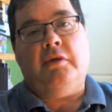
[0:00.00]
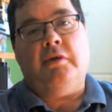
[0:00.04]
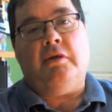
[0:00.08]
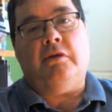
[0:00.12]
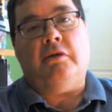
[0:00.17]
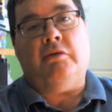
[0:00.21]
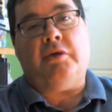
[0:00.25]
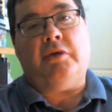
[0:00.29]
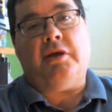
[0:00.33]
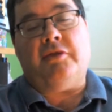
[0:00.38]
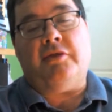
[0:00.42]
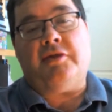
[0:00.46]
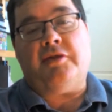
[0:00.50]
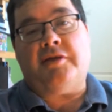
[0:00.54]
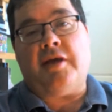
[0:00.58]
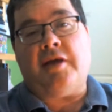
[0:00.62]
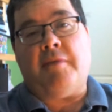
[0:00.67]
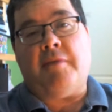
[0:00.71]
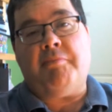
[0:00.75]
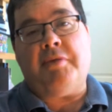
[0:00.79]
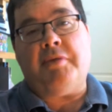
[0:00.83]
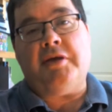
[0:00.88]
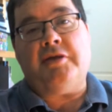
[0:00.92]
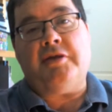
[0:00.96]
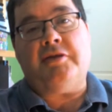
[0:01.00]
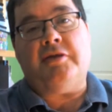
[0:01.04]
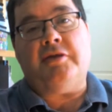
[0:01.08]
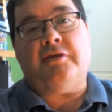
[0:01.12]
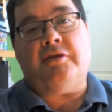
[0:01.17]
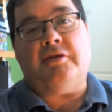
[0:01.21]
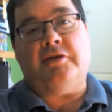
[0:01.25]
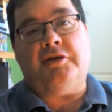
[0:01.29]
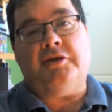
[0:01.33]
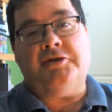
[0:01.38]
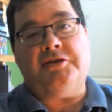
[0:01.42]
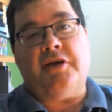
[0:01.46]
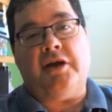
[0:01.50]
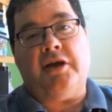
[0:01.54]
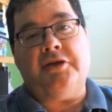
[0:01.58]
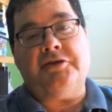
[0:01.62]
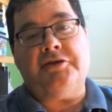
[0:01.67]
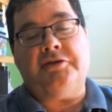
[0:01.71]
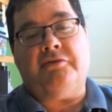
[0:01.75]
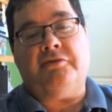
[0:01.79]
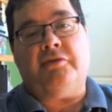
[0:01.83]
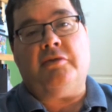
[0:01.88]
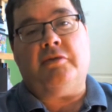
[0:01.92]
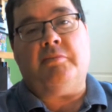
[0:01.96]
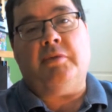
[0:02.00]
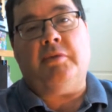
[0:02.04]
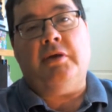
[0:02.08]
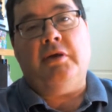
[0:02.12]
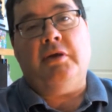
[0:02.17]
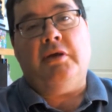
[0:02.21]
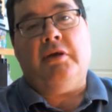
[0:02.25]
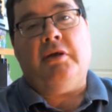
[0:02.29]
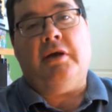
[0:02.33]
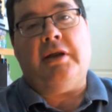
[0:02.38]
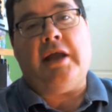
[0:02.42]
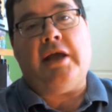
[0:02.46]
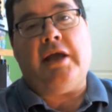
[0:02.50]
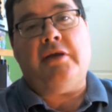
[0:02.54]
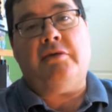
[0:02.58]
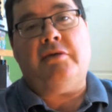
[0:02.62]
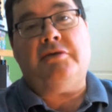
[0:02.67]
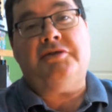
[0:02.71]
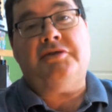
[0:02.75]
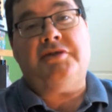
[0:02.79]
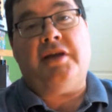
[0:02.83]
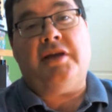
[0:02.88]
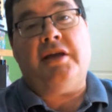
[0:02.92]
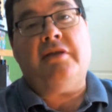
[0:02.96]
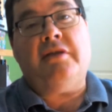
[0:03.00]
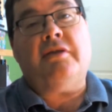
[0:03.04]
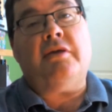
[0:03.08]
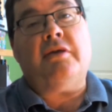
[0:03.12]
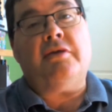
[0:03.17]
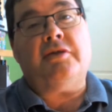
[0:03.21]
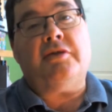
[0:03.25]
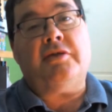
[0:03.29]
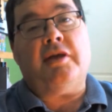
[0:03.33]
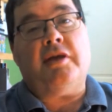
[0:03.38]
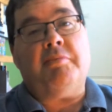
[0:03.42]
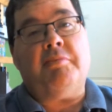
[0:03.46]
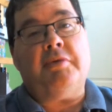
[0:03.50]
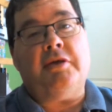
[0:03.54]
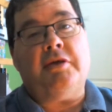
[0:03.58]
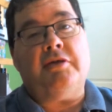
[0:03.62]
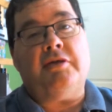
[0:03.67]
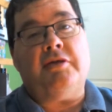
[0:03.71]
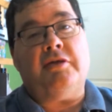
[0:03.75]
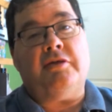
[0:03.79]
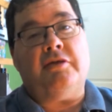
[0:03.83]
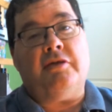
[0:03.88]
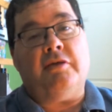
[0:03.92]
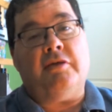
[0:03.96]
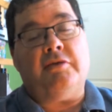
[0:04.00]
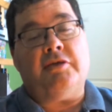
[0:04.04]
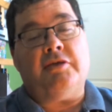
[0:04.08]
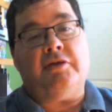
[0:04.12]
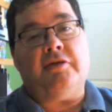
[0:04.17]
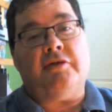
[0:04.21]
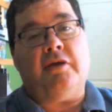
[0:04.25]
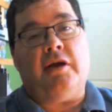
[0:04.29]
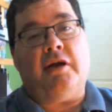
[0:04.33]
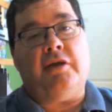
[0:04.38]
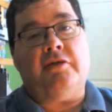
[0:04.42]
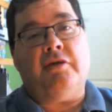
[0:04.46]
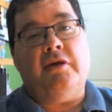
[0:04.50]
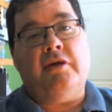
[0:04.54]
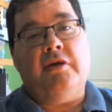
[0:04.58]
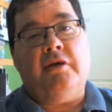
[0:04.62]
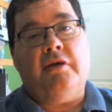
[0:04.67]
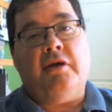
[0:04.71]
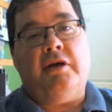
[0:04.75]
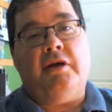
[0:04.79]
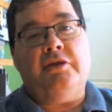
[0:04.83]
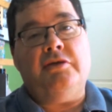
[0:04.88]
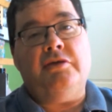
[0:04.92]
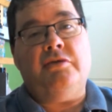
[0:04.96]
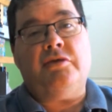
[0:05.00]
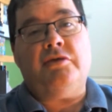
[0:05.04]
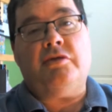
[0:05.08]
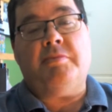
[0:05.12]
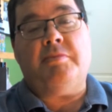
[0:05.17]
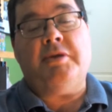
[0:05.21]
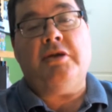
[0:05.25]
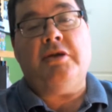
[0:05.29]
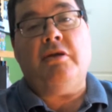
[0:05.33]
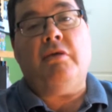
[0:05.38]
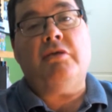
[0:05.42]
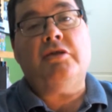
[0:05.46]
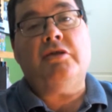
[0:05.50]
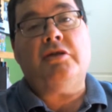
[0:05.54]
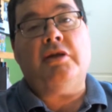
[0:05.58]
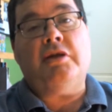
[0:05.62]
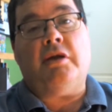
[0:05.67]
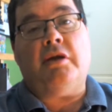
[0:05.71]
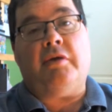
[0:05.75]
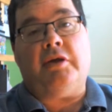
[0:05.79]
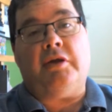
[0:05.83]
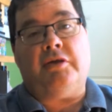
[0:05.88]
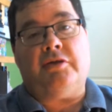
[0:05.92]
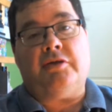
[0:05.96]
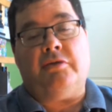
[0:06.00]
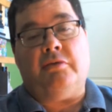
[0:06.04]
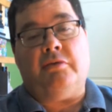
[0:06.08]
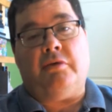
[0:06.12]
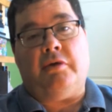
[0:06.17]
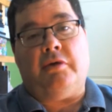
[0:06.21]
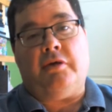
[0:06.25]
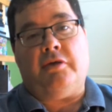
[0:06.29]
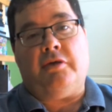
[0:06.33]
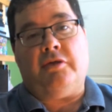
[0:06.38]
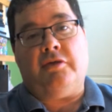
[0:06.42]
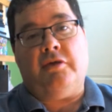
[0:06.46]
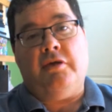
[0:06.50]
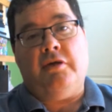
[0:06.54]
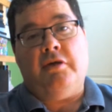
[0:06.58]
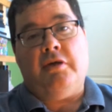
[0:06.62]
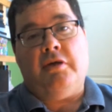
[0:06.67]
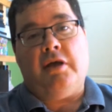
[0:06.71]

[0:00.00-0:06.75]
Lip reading: looking at the set pieces and the designs of them, and how you can take those set pieces and those designs and use them in non-generic stories.